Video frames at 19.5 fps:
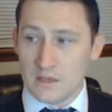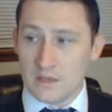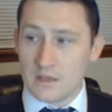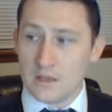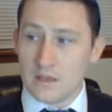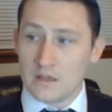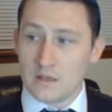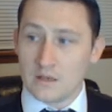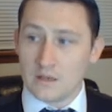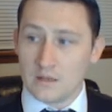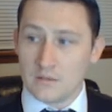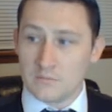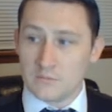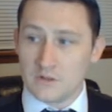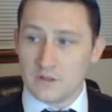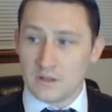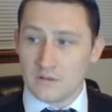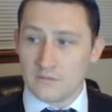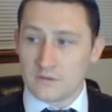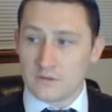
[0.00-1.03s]
and
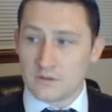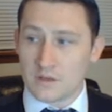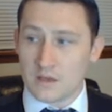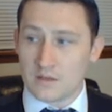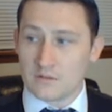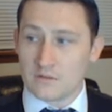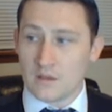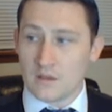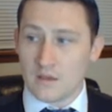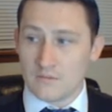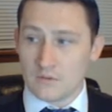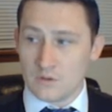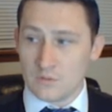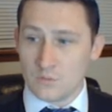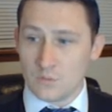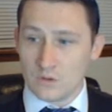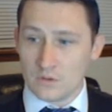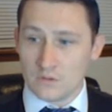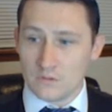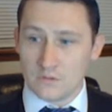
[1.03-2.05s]
MTF Psi 7
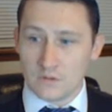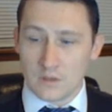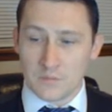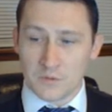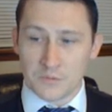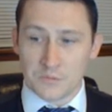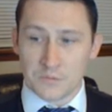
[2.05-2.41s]
was able to